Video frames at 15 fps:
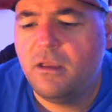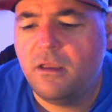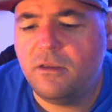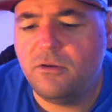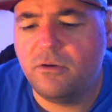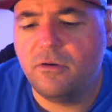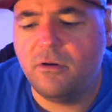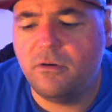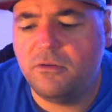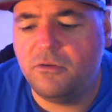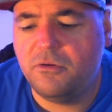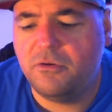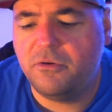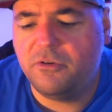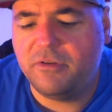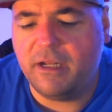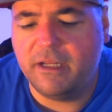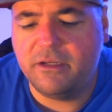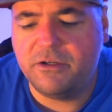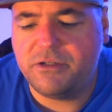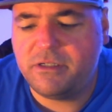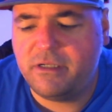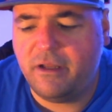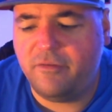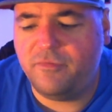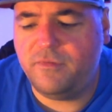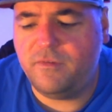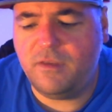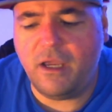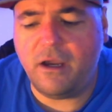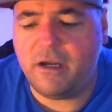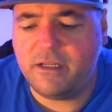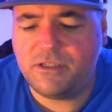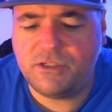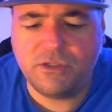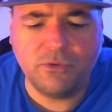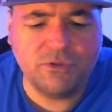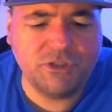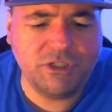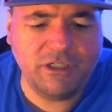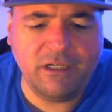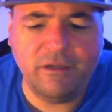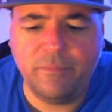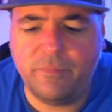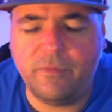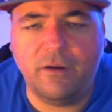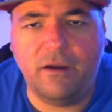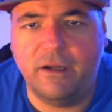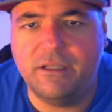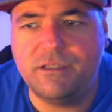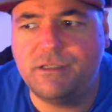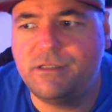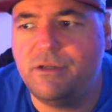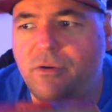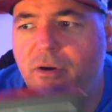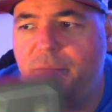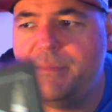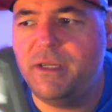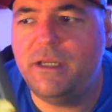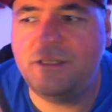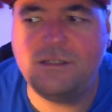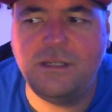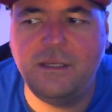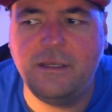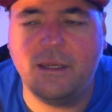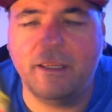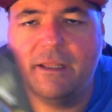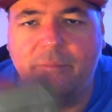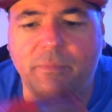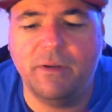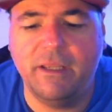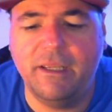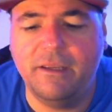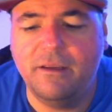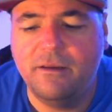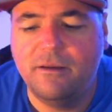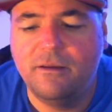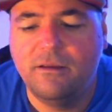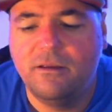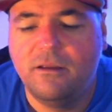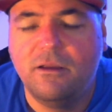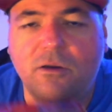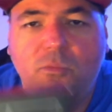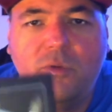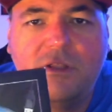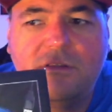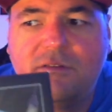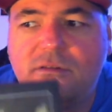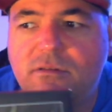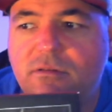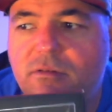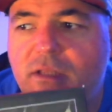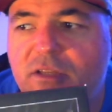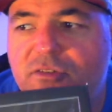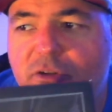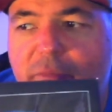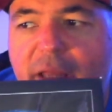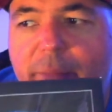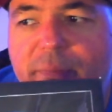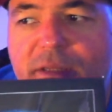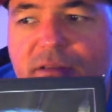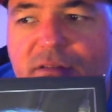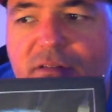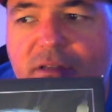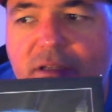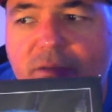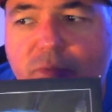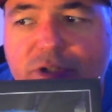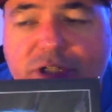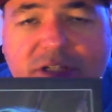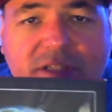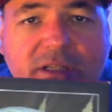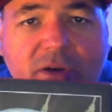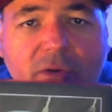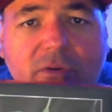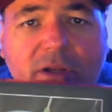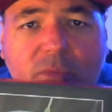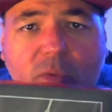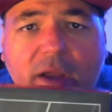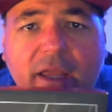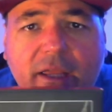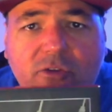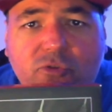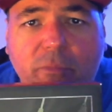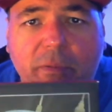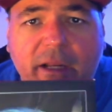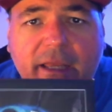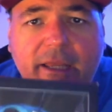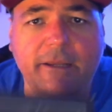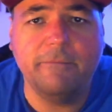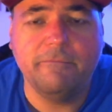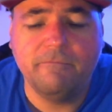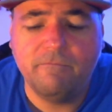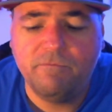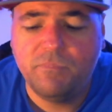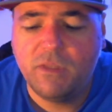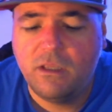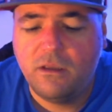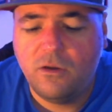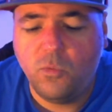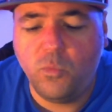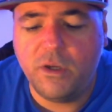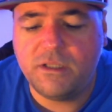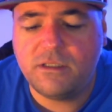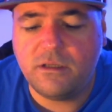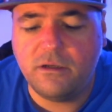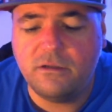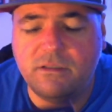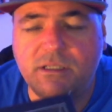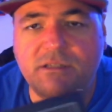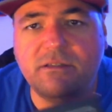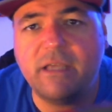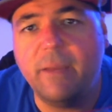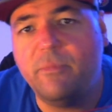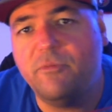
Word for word: you're you're telling yourself yeah it's so cheap uh, it's so amazing i can play with this on my pc which is the only way to play with uh, this type